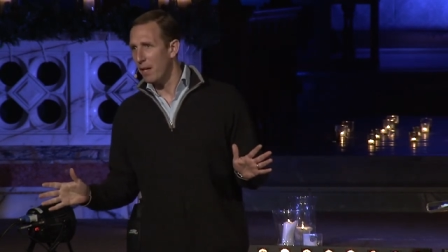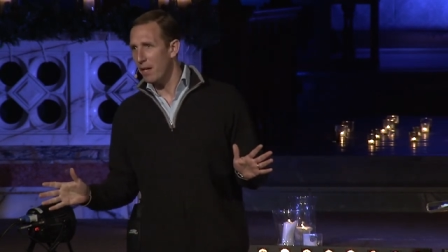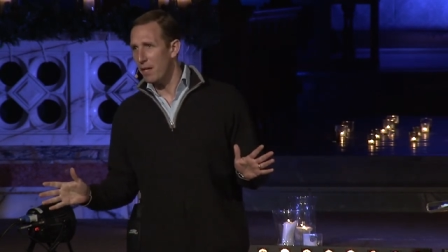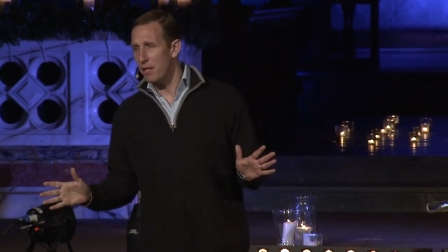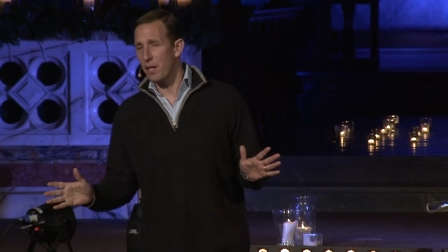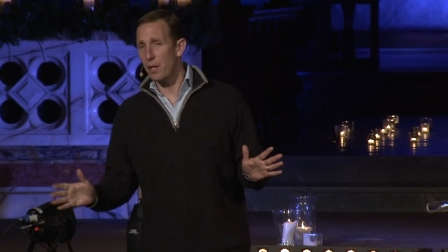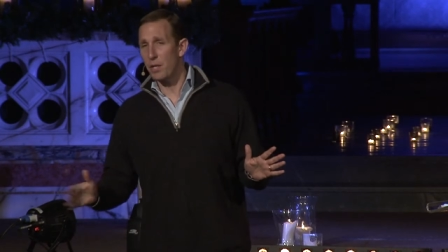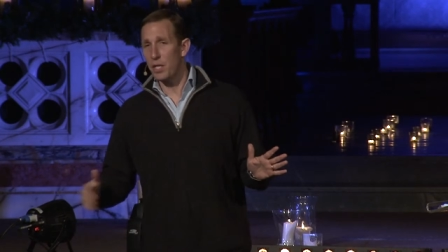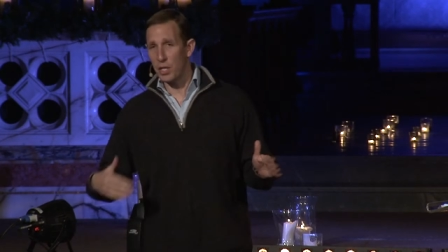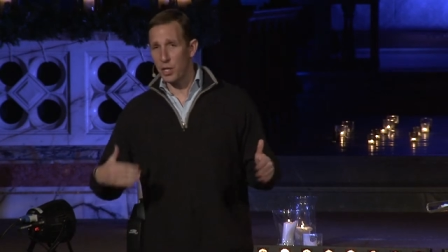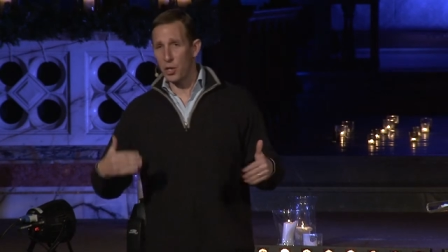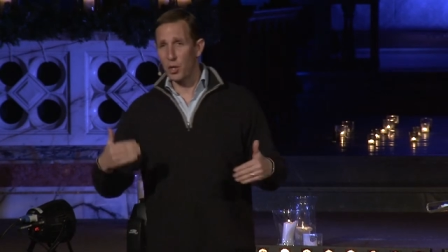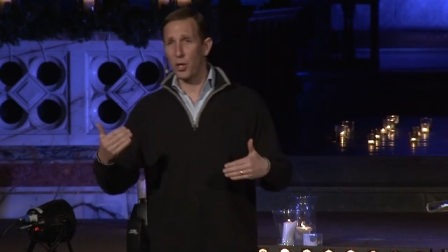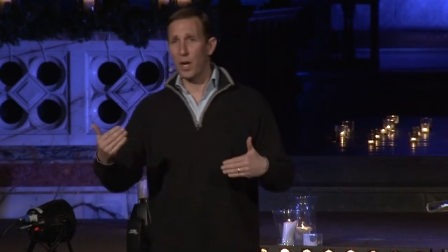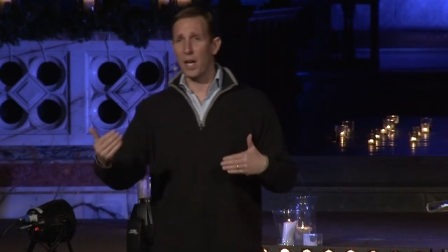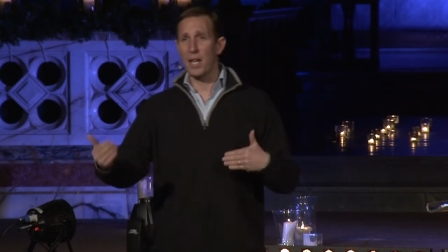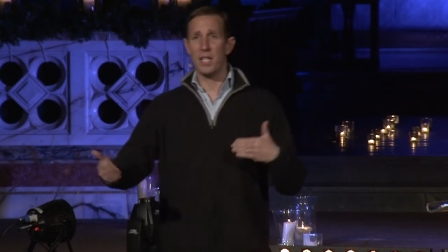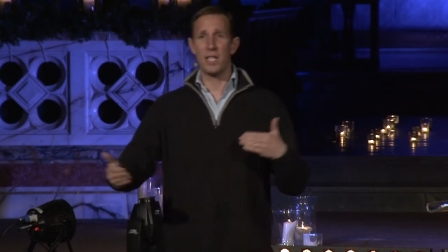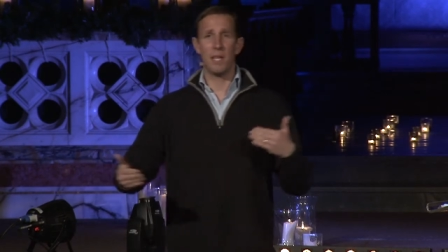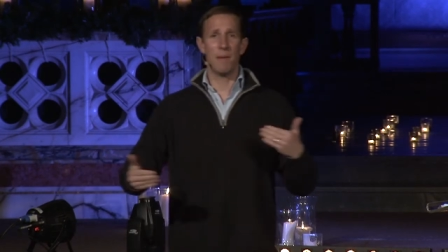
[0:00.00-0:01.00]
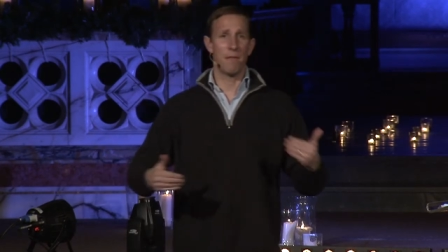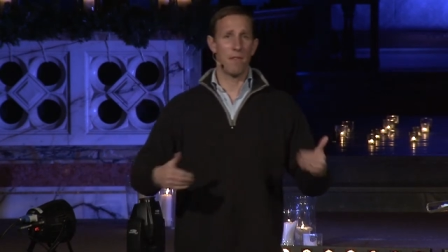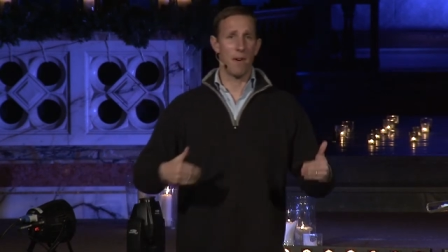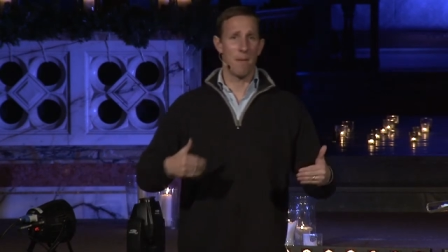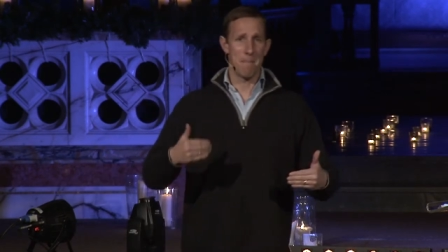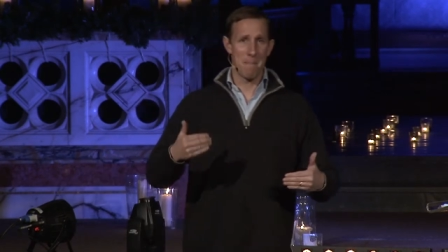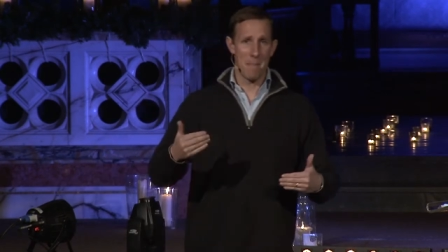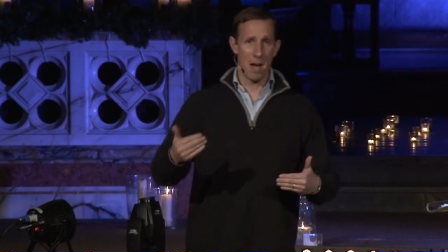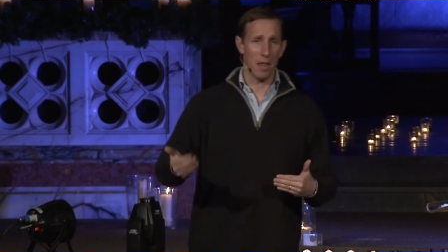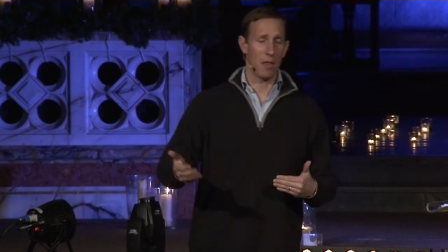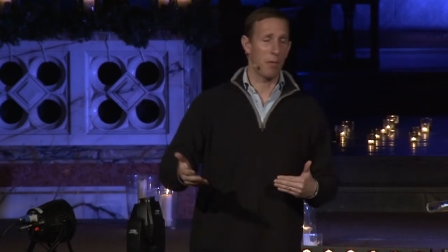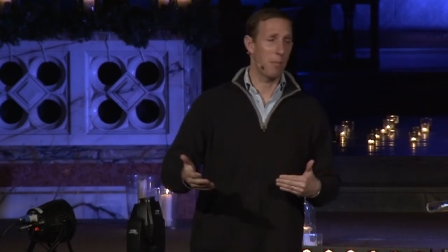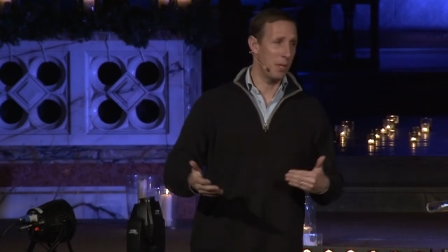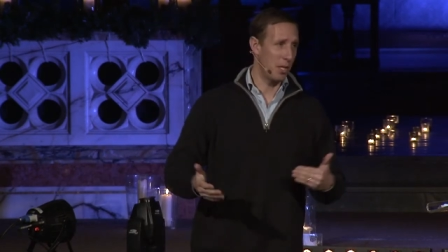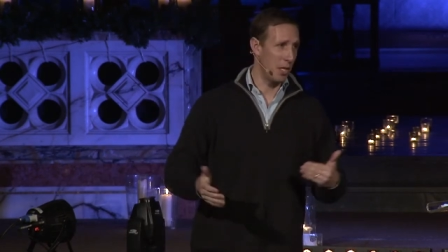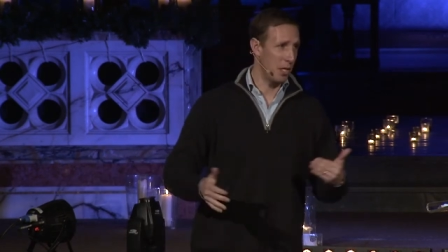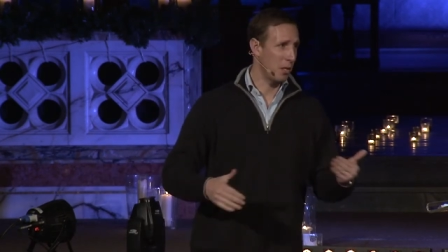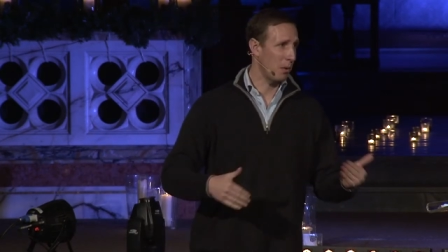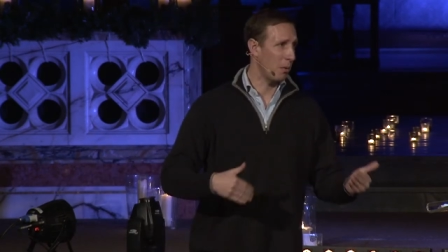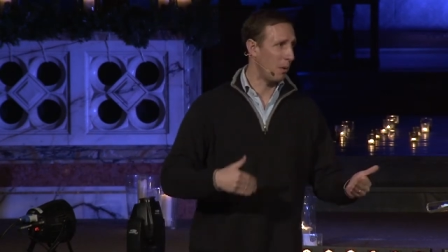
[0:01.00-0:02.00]
So she trains him for a month,
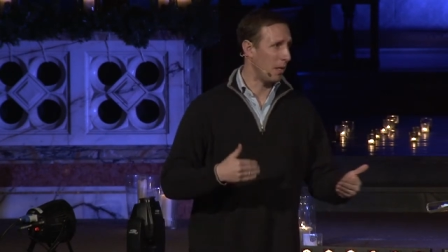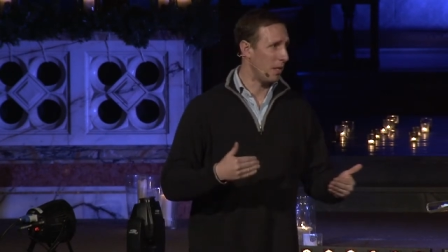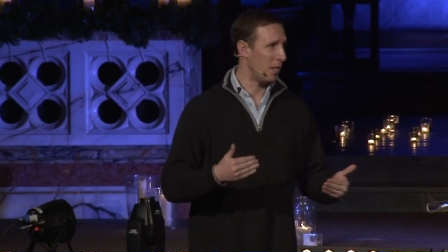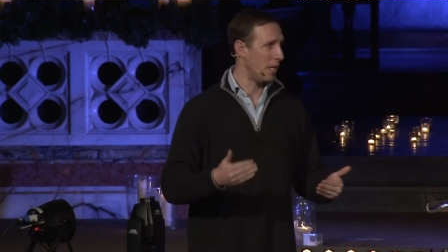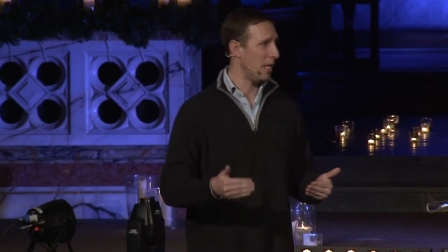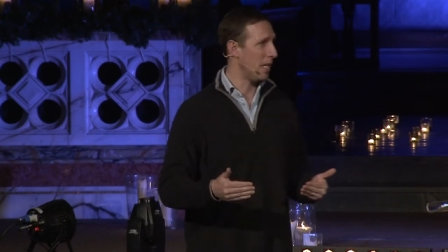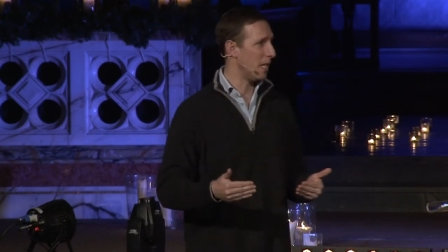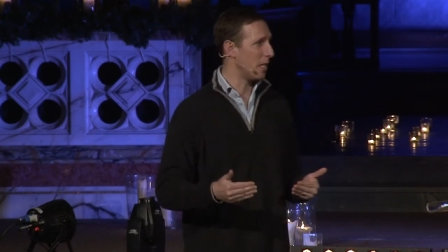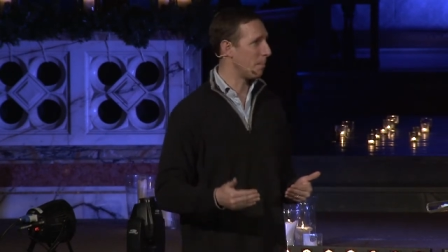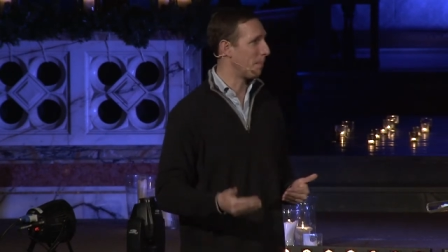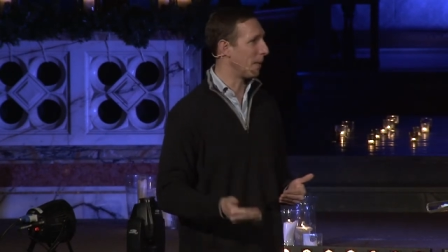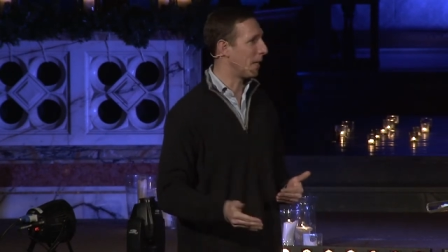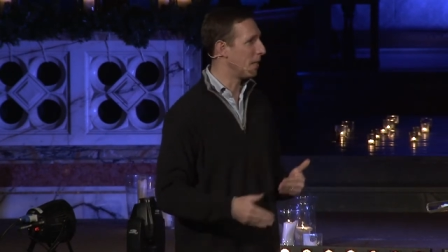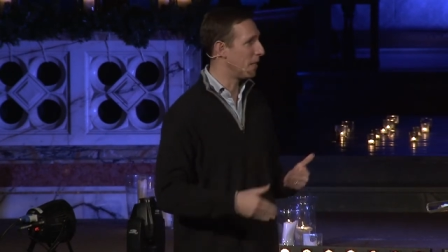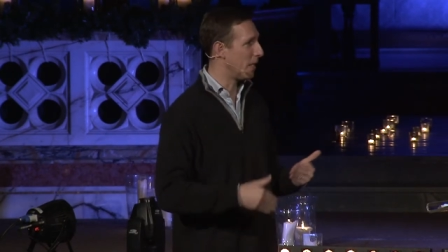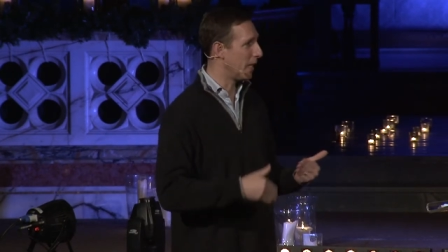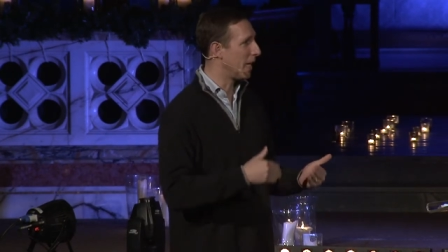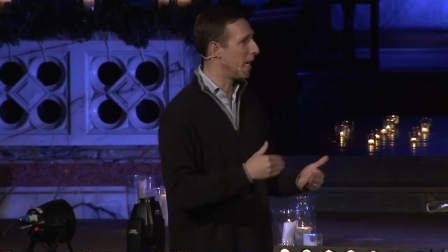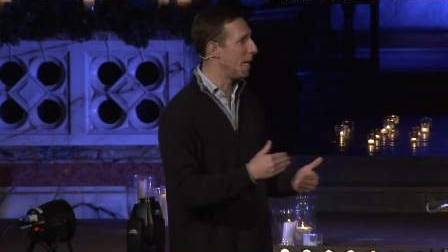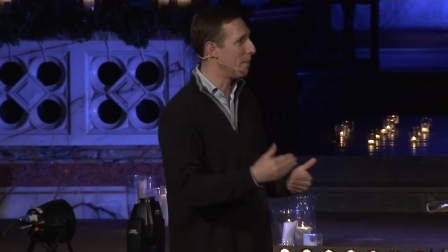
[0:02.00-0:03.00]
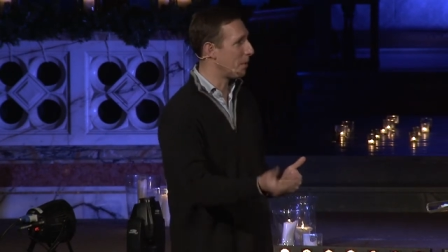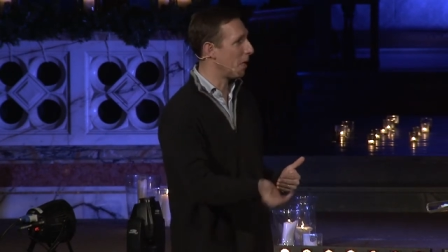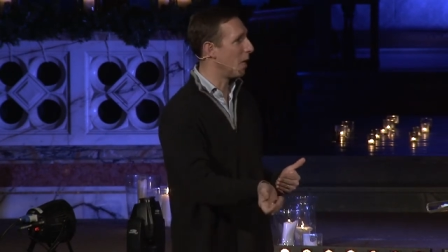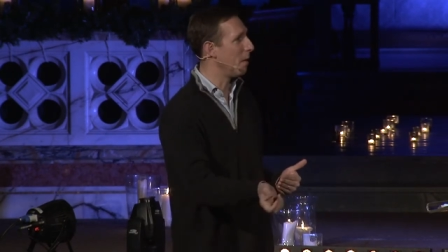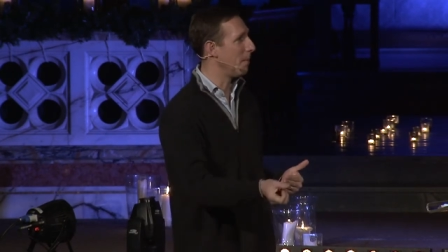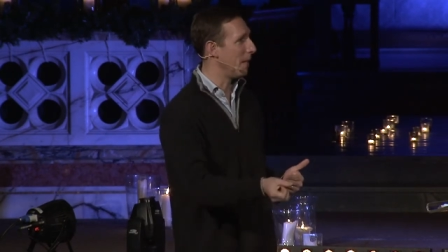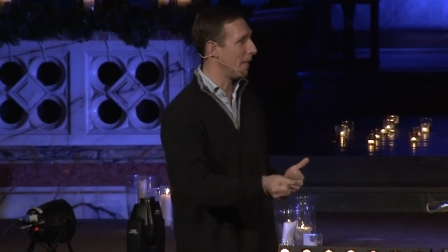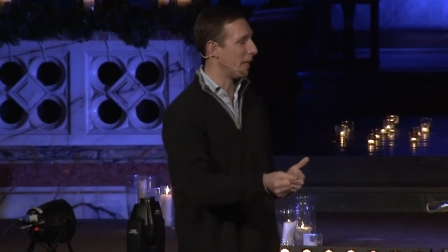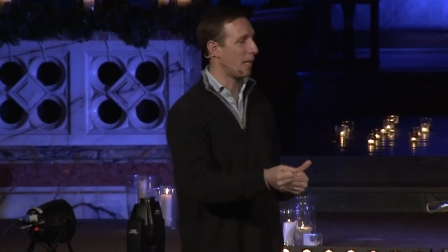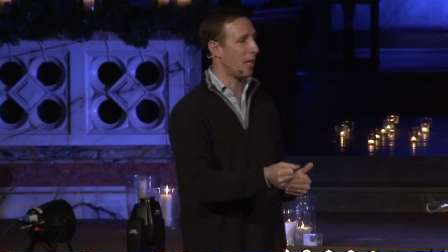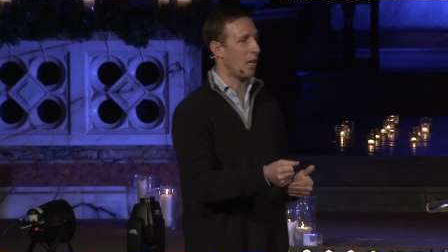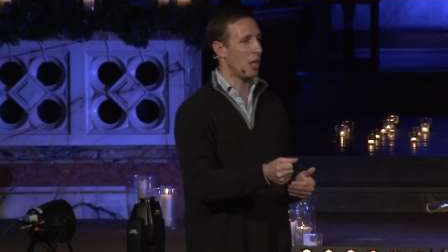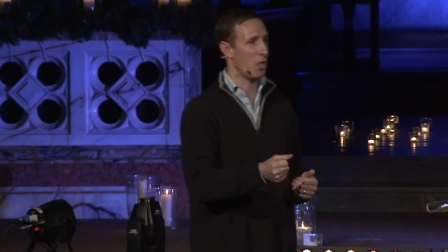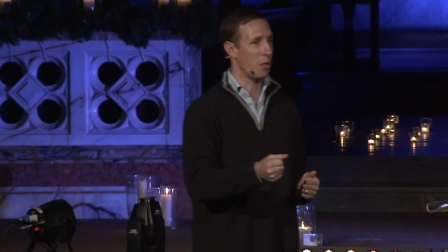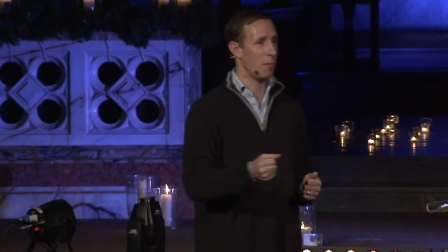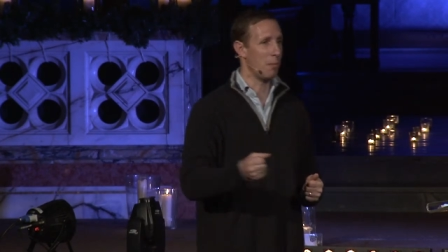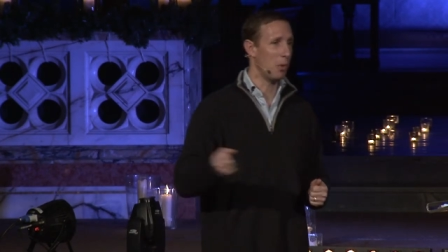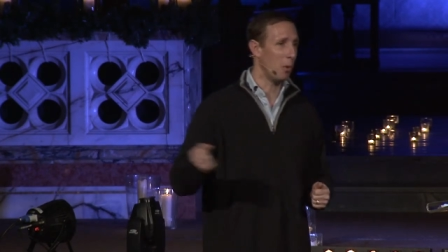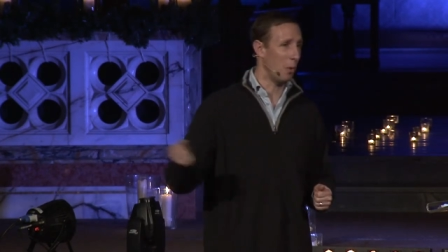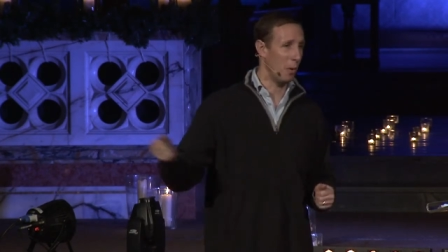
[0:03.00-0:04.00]
which is quite tedious because he keeps opening the
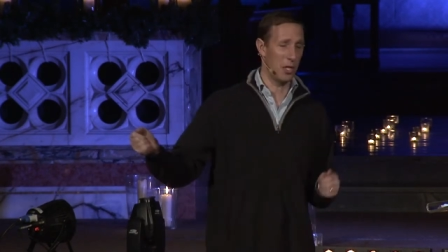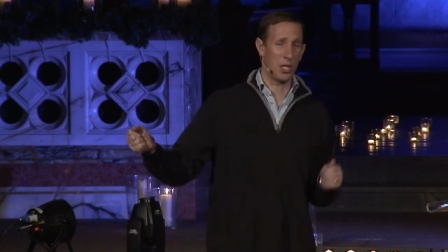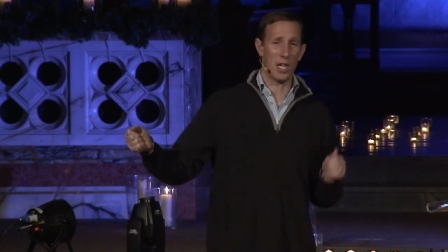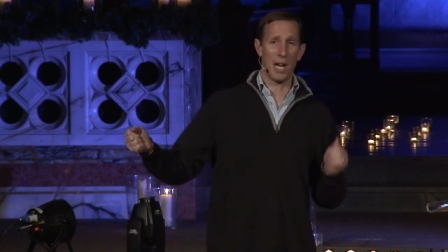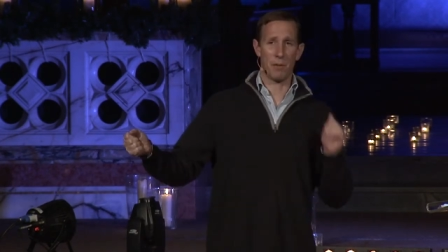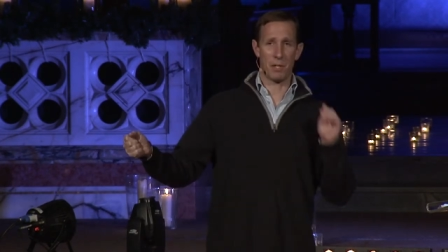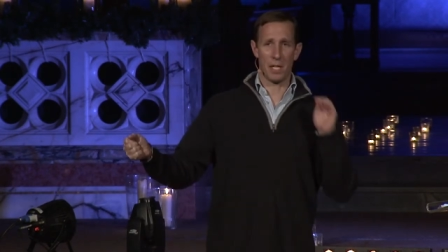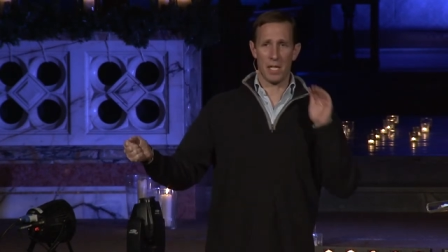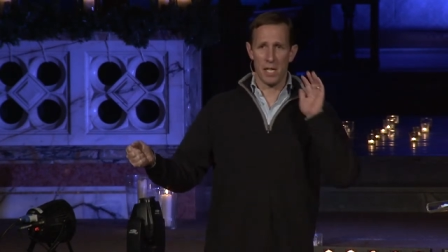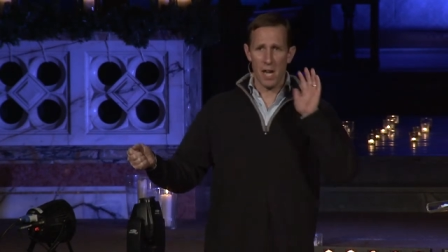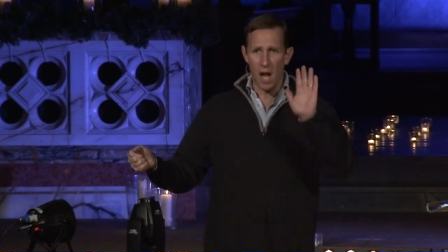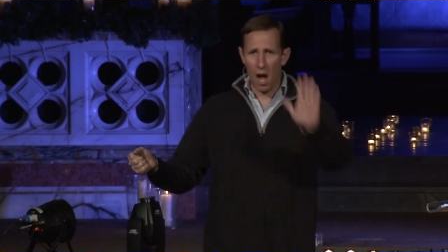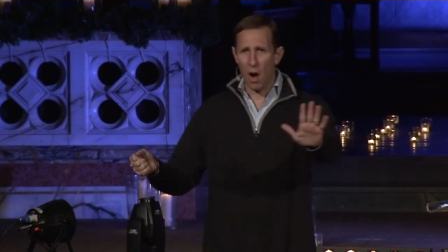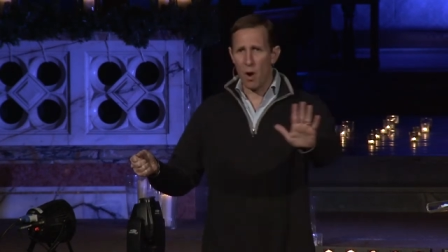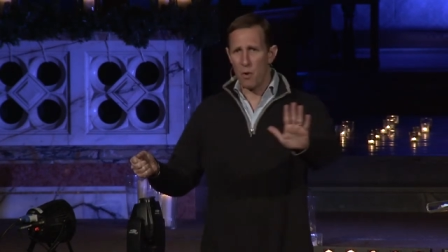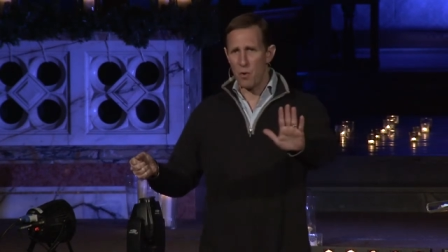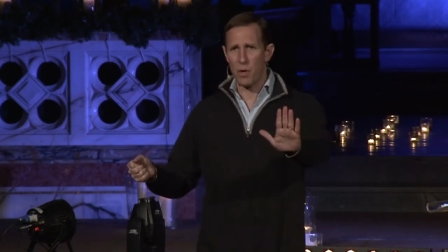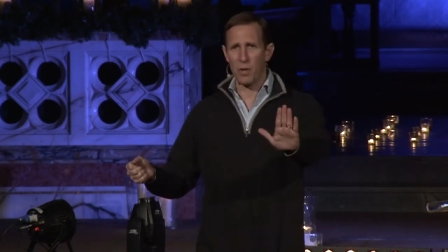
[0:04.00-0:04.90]
classroom door and shouting, No,